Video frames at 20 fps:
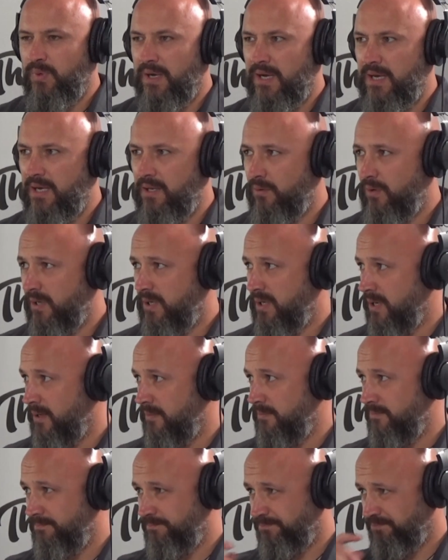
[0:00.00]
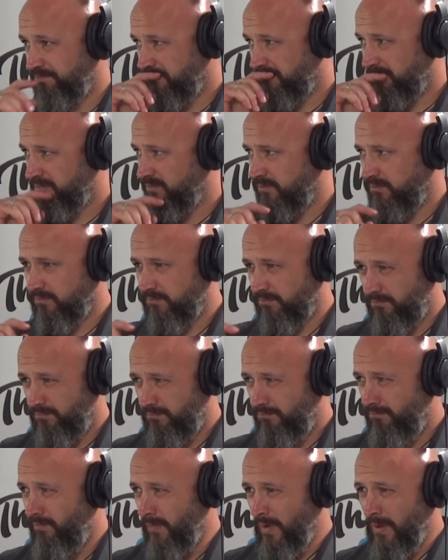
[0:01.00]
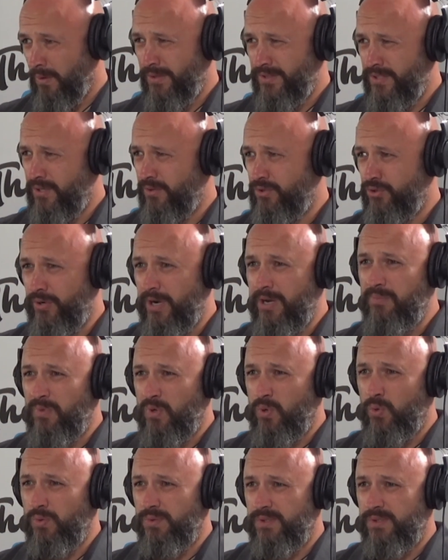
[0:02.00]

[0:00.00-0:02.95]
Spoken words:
like is there a dream course